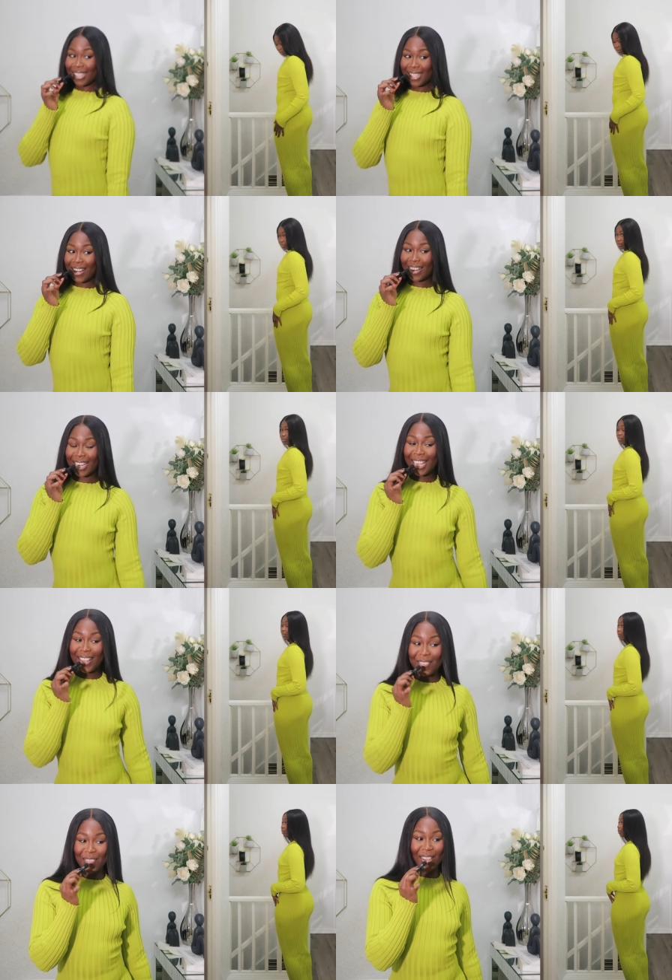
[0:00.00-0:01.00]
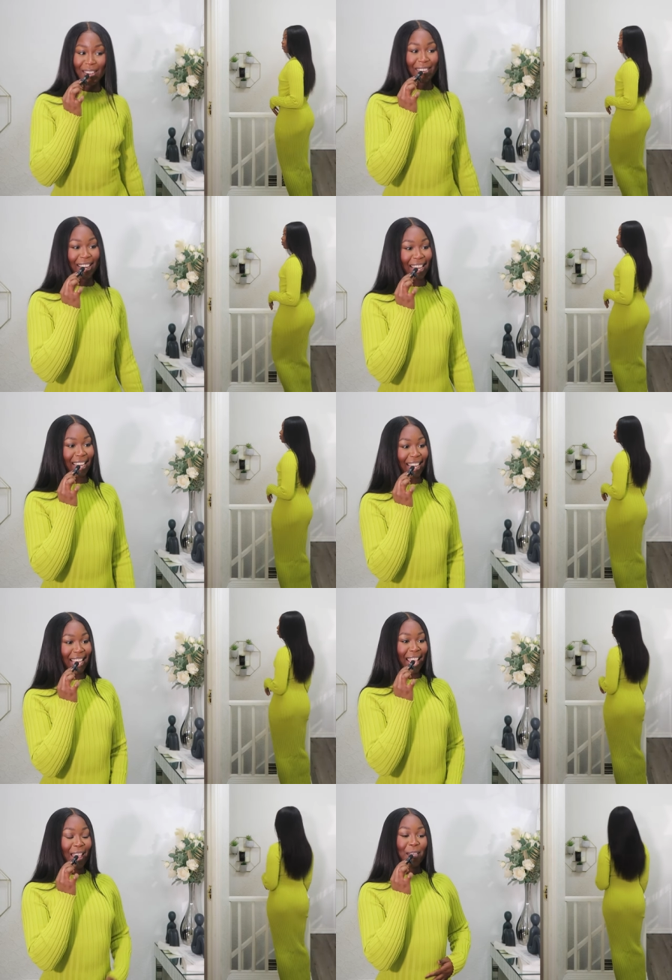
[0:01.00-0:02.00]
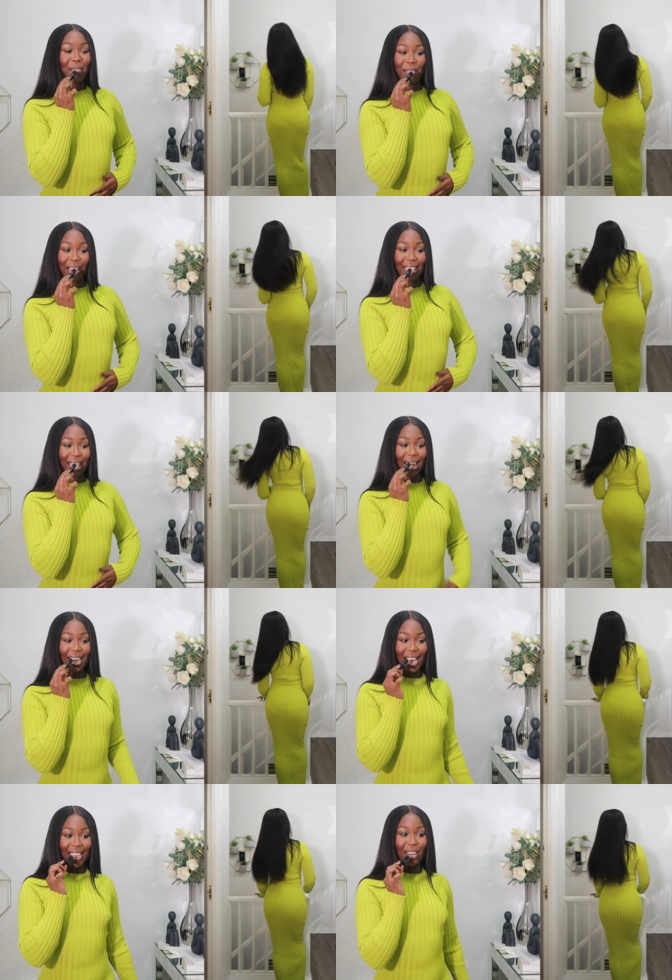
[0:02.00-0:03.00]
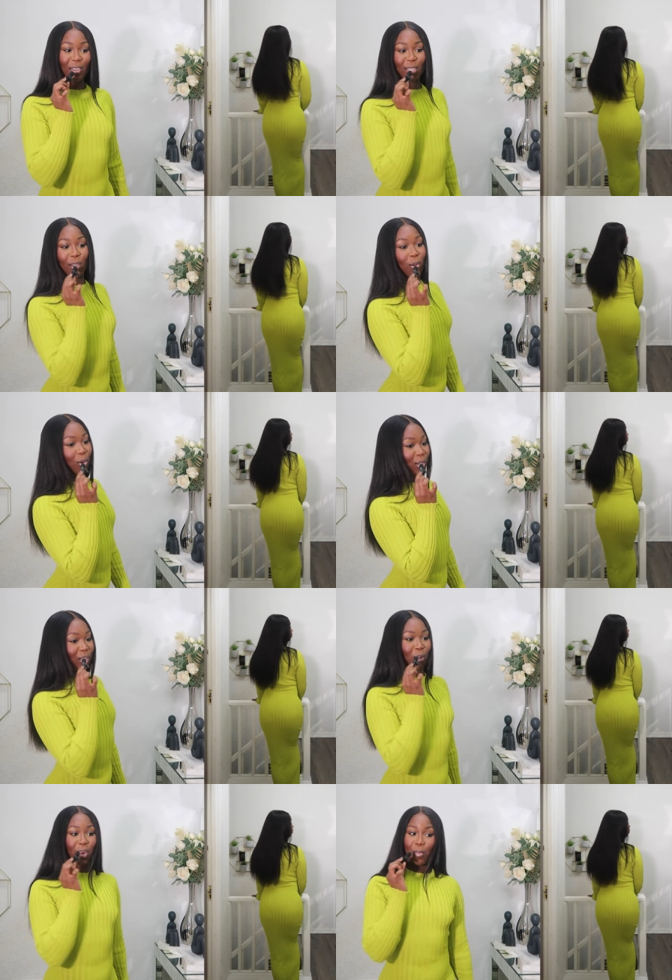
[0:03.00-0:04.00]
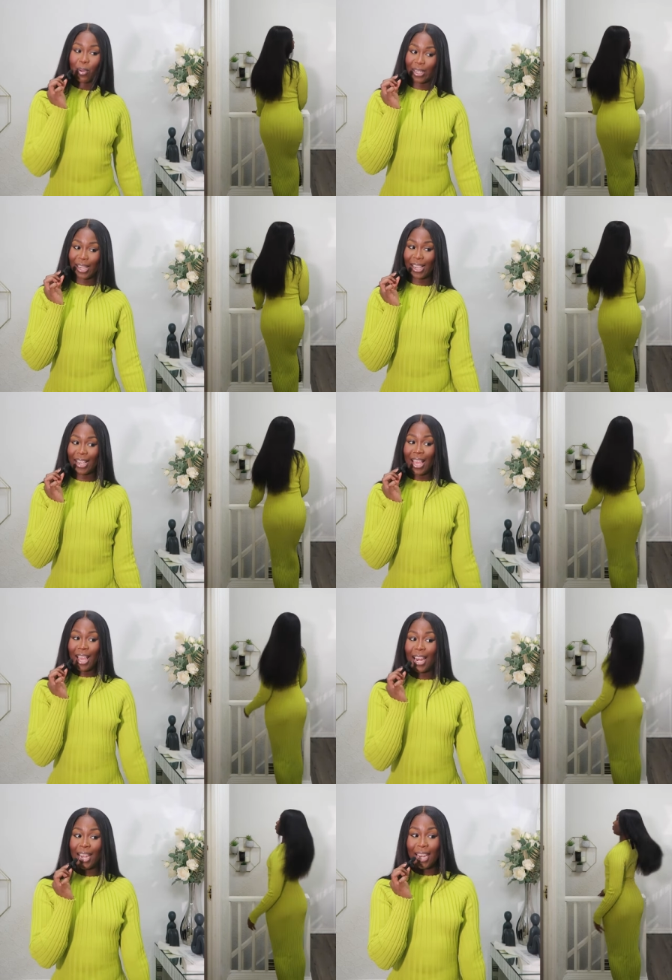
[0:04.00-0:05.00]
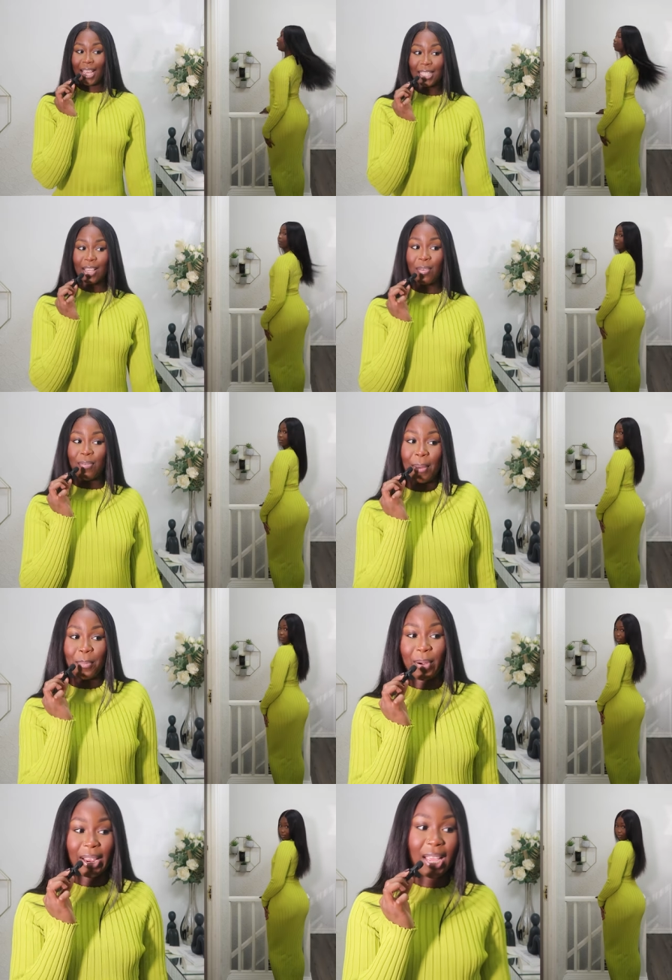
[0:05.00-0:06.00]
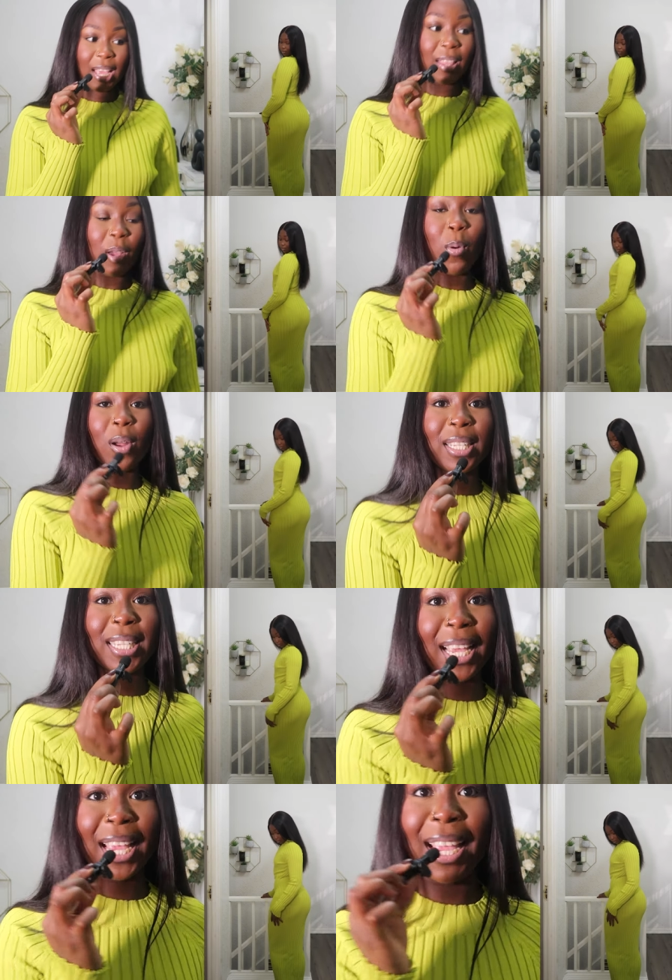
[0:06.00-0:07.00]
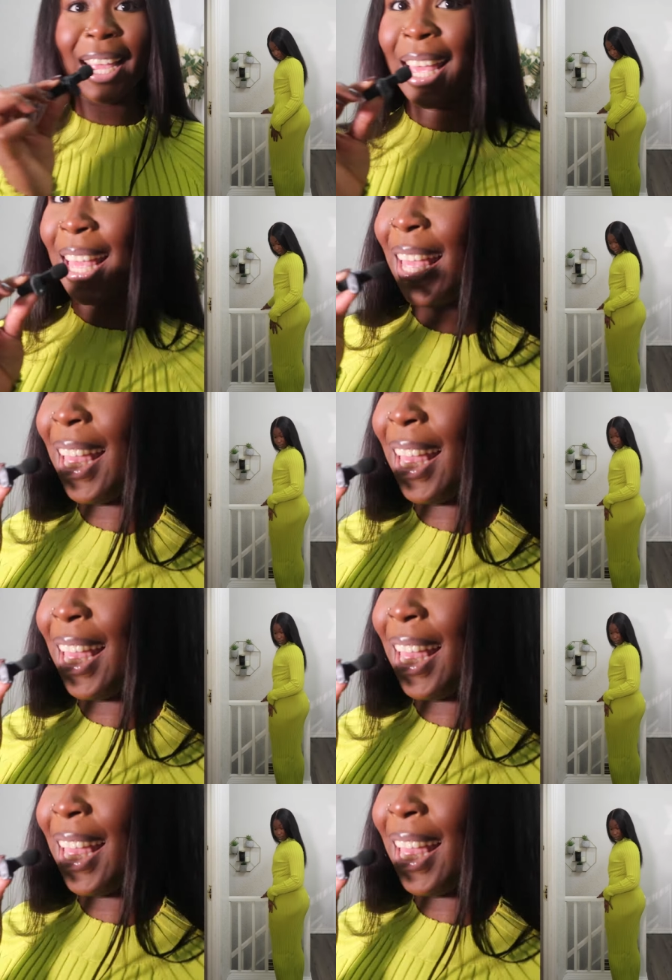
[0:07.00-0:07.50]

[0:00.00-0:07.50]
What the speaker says: snuggly, very fitting. Like, it looks gorgeous on the body. Knit fabric, the quality,